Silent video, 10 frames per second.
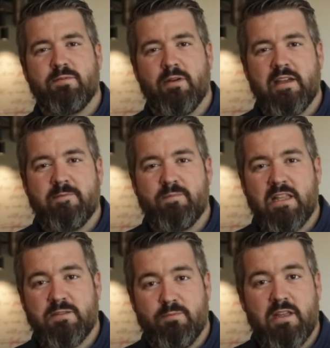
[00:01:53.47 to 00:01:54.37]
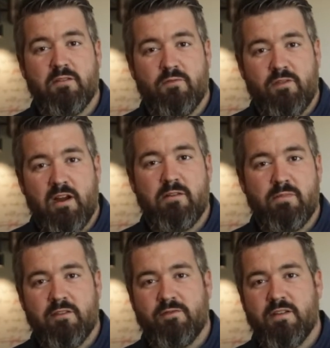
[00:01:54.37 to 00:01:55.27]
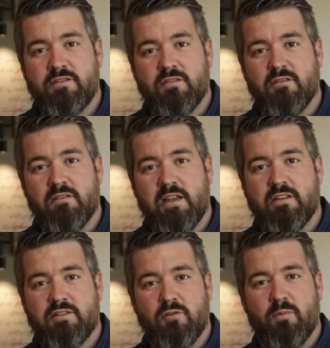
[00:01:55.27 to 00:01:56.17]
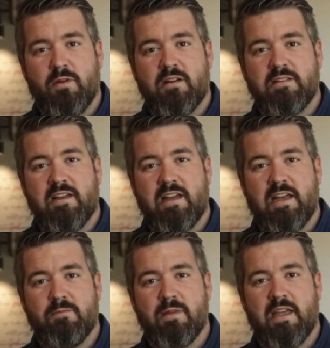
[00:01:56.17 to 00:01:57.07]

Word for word: but it's been very beneficial in a short period of time.